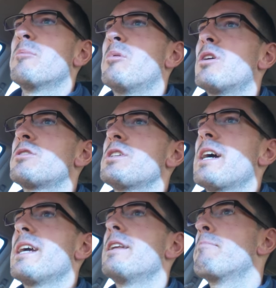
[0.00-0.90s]
the
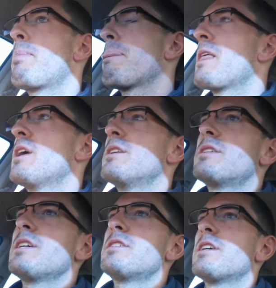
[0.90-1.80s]
blockchain,
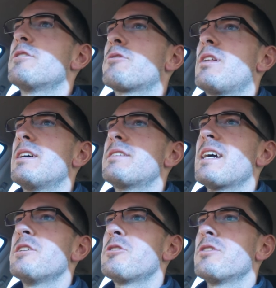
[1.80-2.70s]

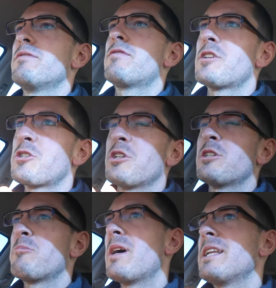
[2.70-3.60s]
decentralization,
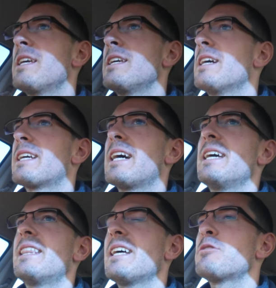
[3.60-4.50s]
frictionless money,
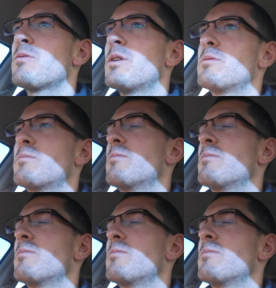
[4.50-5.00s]
okay, that's what,